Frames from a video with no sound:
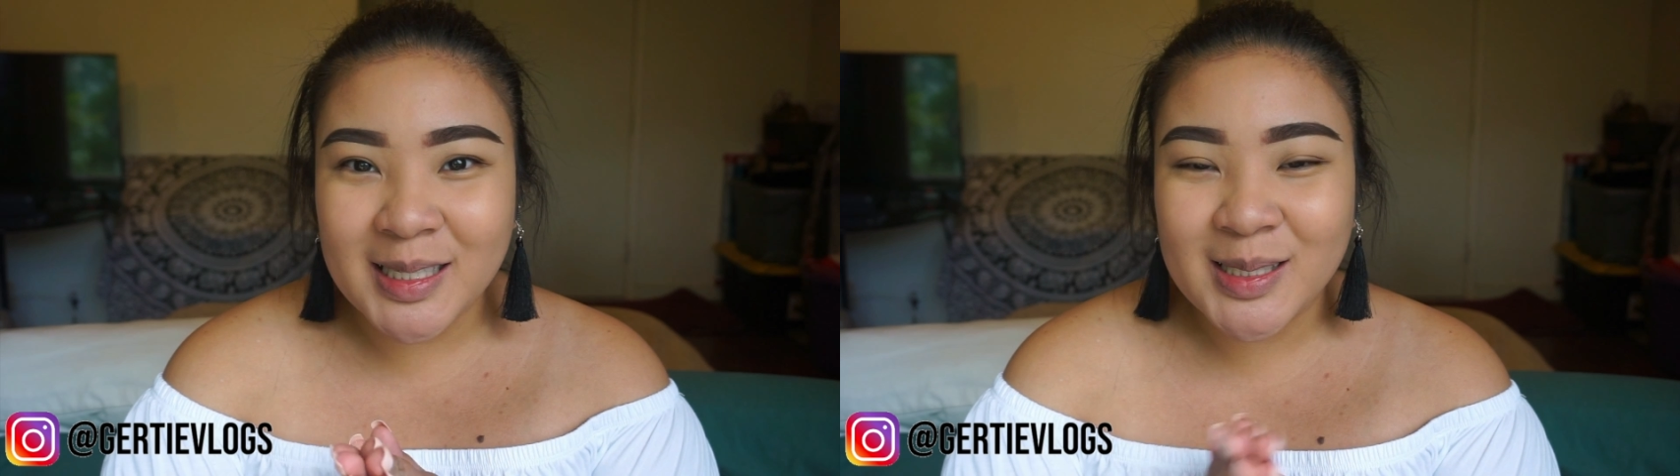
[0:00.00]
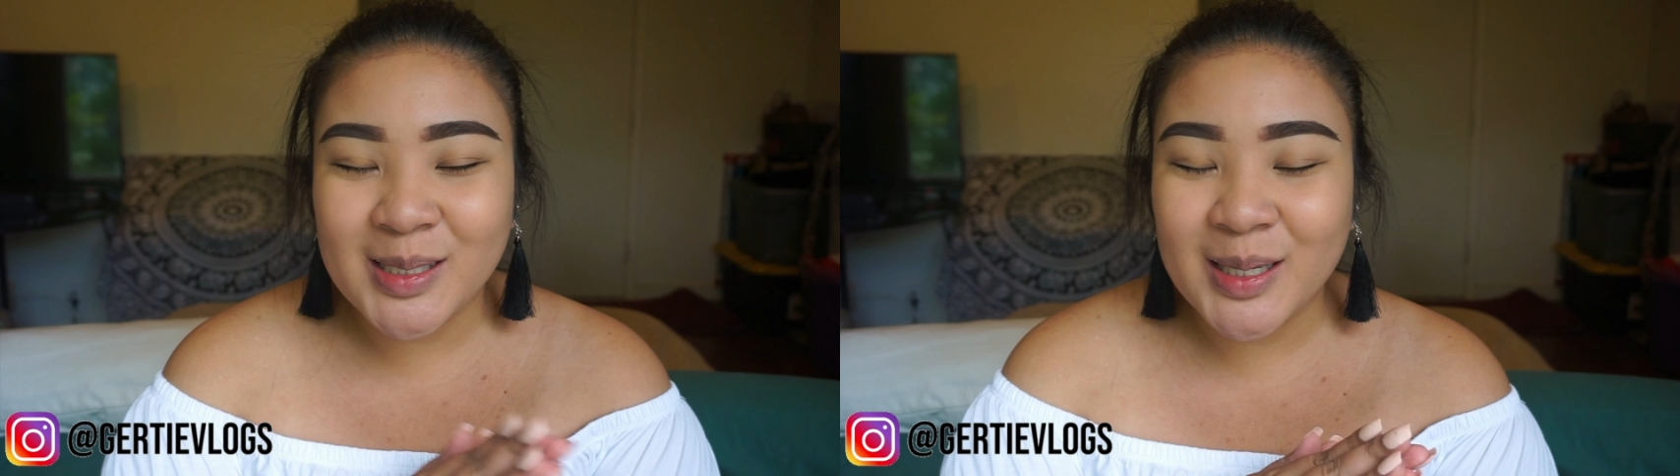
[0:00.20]

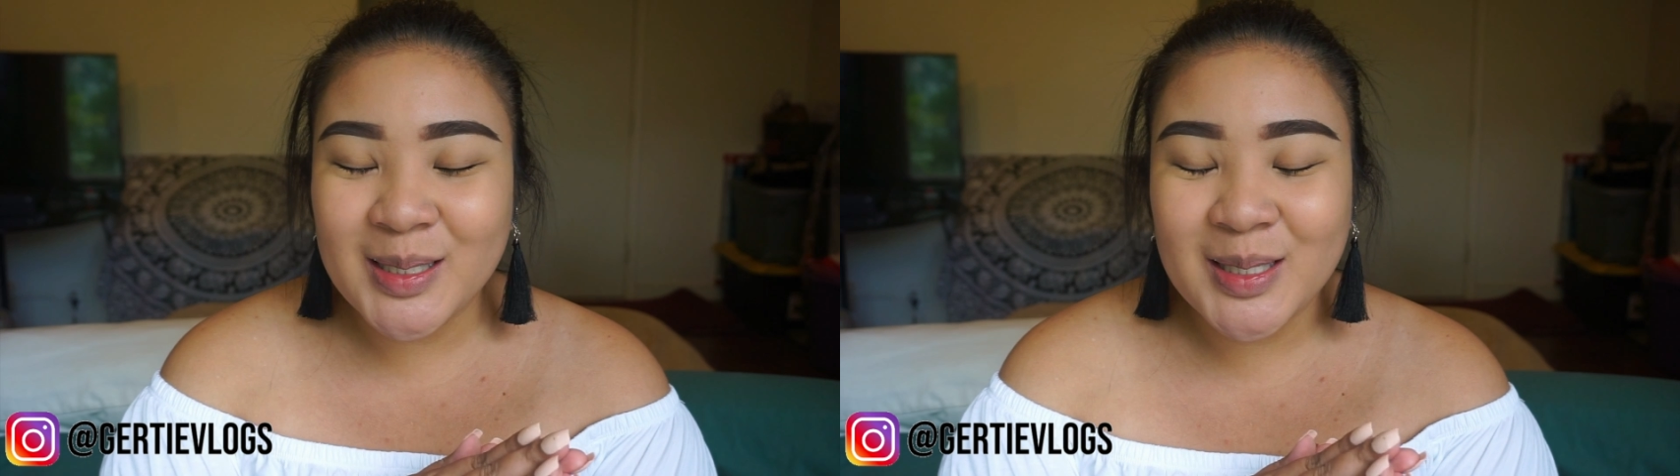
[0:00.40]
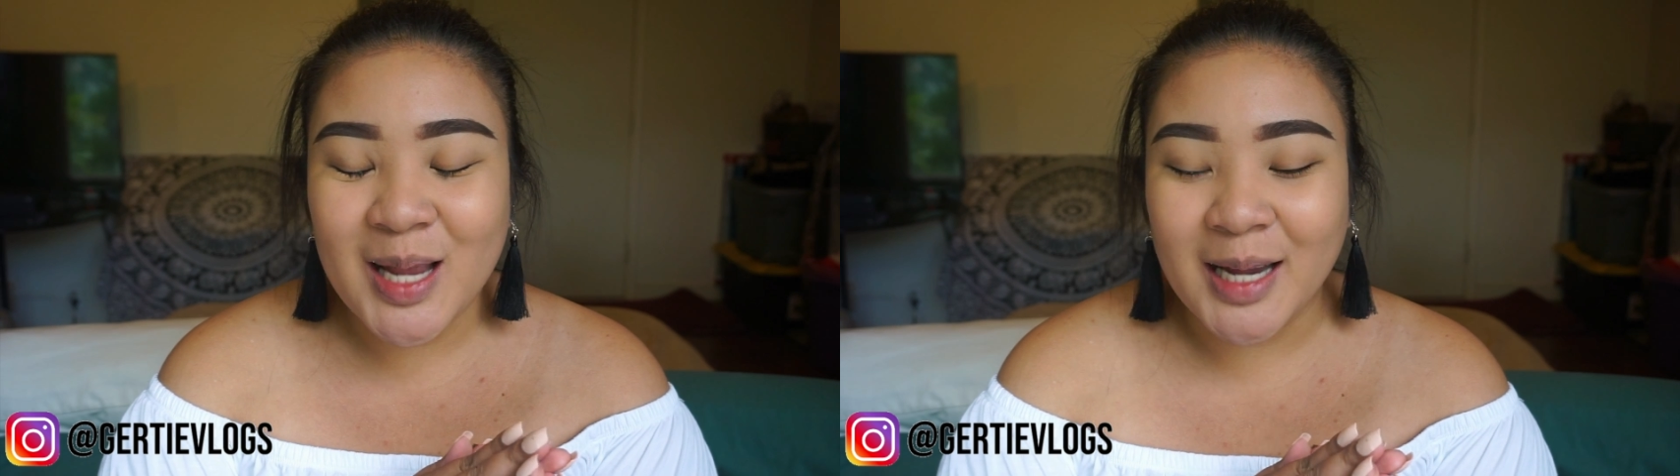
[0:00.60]
sisters,
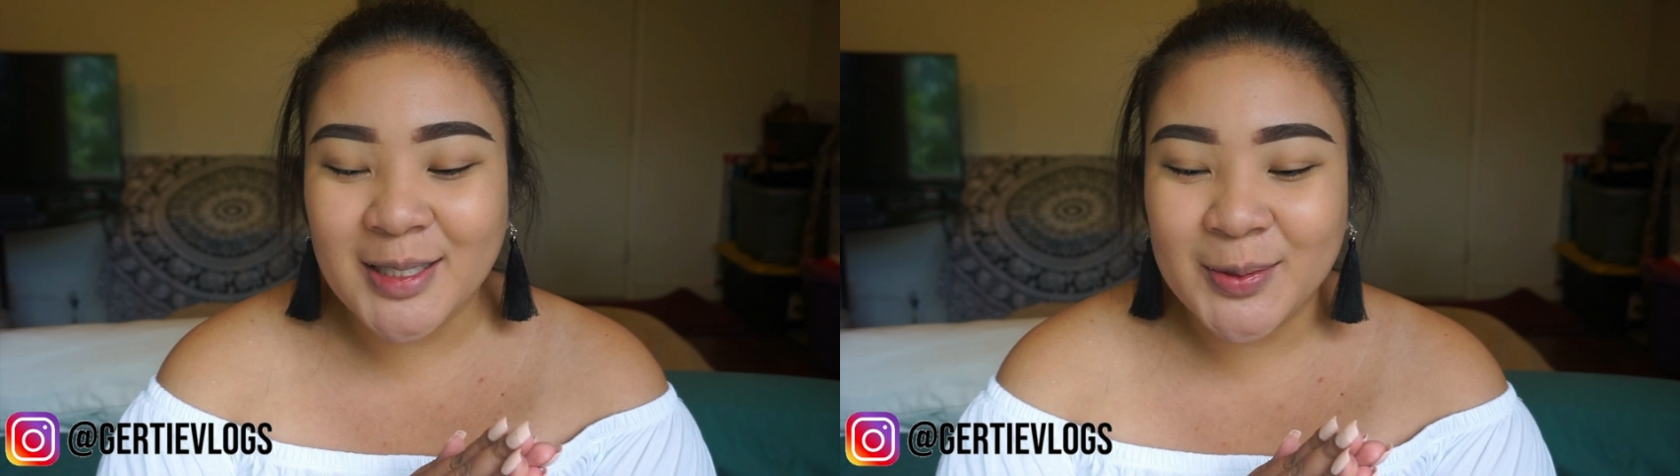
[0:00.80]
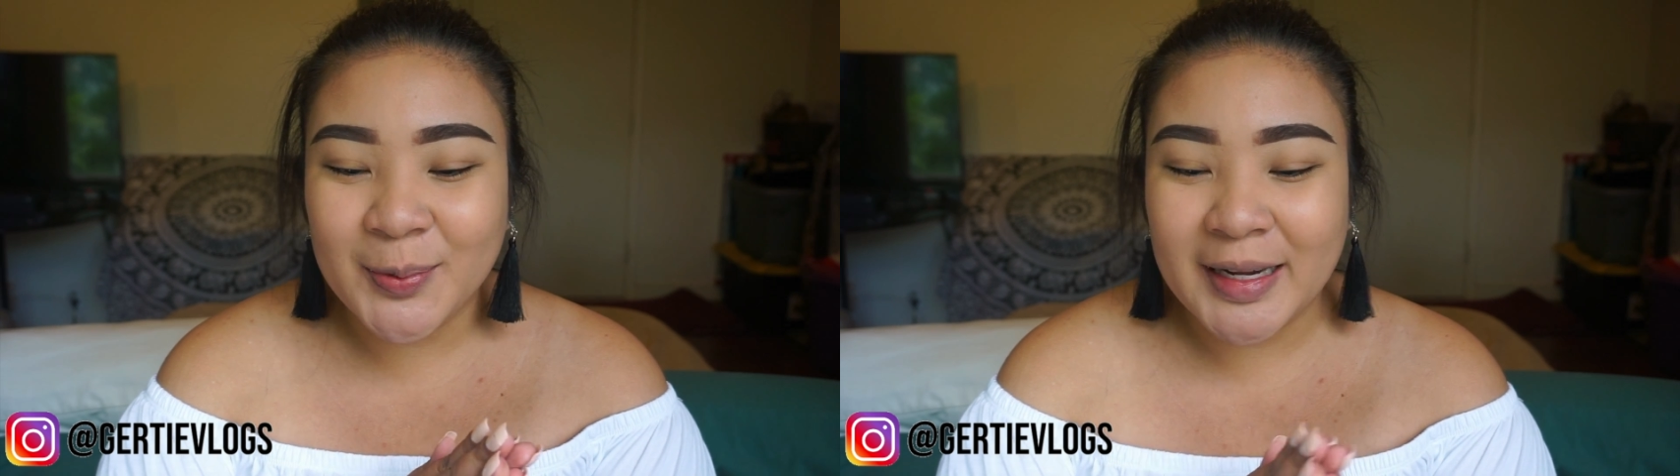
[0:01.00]
not
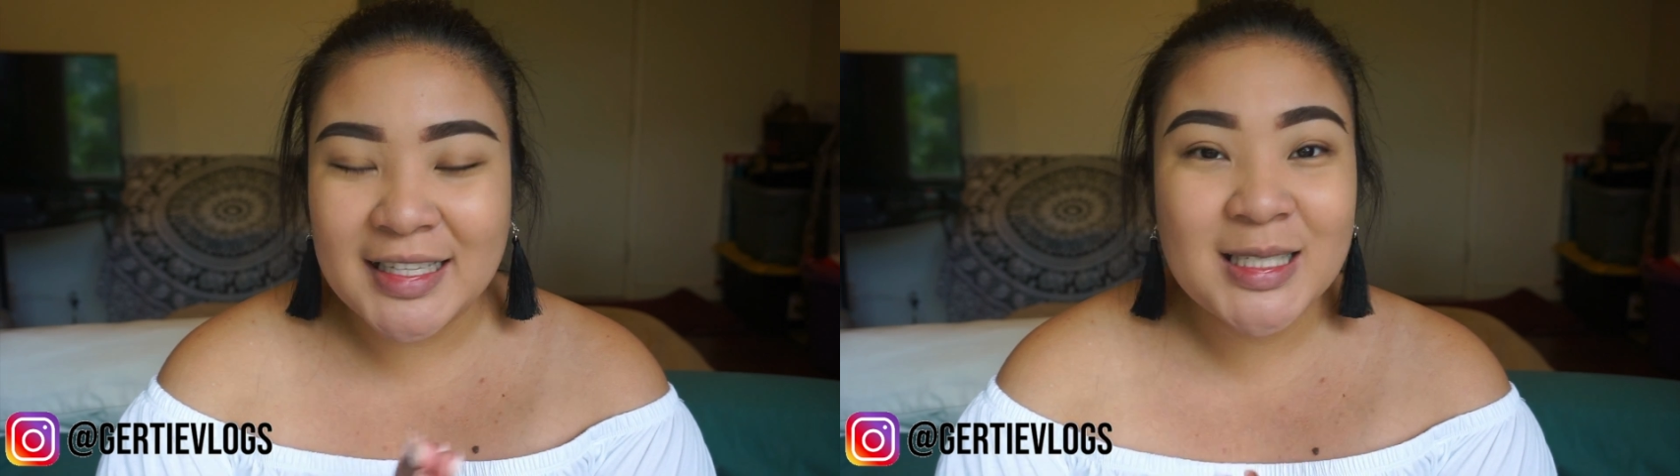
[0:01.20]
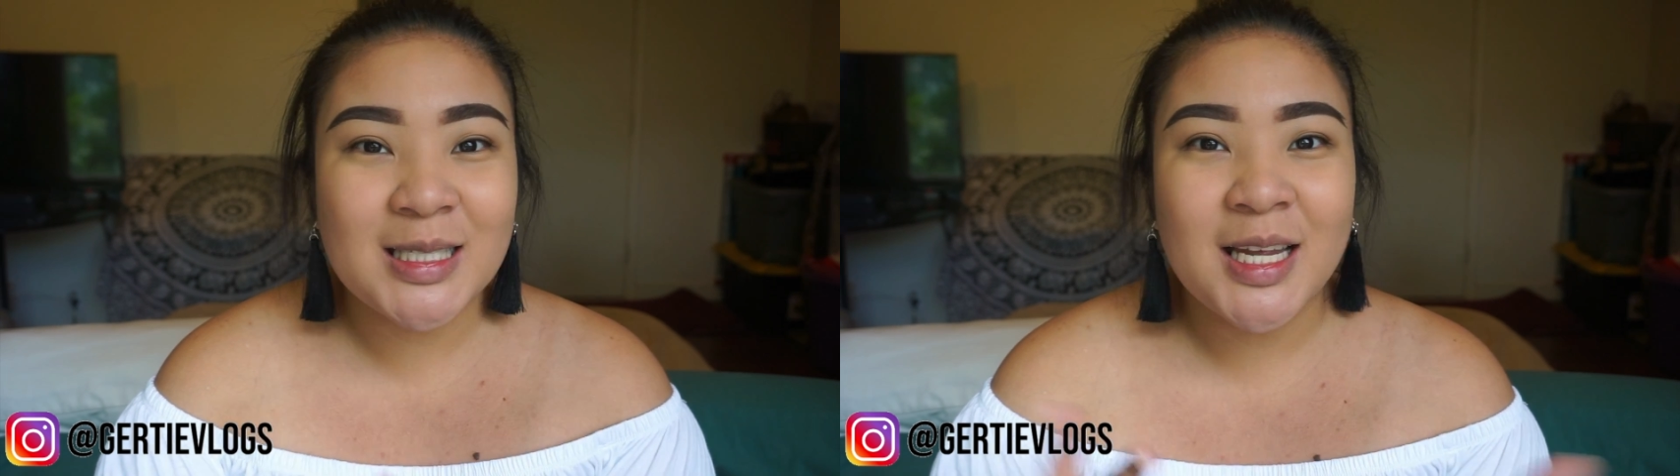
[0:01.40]

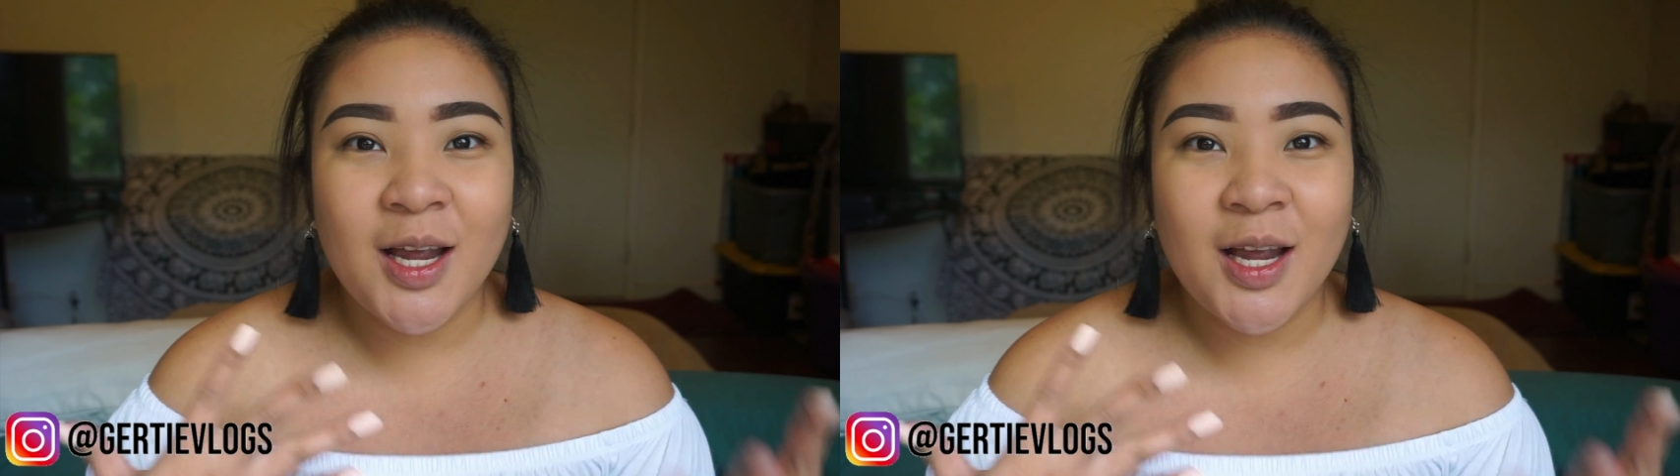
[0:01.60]
twins.